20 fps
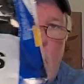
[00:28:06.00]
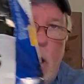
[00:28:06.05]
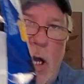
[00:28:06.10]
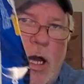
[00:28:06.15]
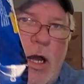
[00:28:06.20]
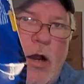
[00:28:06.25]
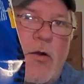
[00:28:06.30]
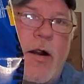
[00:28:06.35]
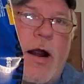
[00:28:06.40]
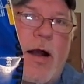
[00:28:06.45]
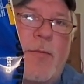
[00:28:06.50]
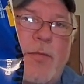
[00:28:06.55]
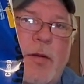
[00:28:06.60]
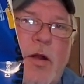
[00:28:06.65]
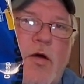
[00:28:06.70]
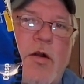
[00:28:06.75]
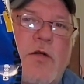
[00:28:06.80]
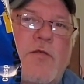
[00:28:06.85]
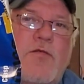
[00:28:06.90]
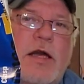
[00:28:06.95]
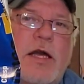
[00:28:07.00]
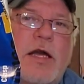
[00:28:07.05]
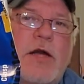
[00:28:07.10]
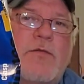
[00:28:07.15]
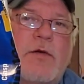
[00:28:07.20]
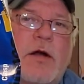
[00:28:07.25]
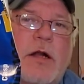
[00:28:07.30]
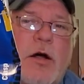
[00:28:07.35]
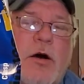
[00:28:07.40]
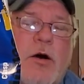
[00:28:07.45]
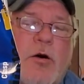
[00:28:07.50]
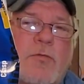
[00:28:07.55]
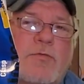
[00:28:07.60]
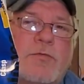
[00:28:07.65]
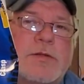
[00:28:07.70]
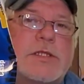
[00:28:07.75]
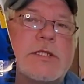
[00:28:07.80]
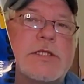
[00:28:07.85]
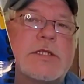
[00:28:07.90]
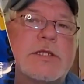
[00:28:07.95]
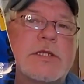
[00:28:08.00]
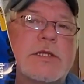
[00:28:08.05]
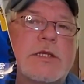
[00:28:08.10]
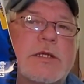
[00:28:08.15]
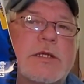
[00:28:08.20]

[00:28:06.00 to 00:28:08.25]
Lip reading: a crap load of envelopes.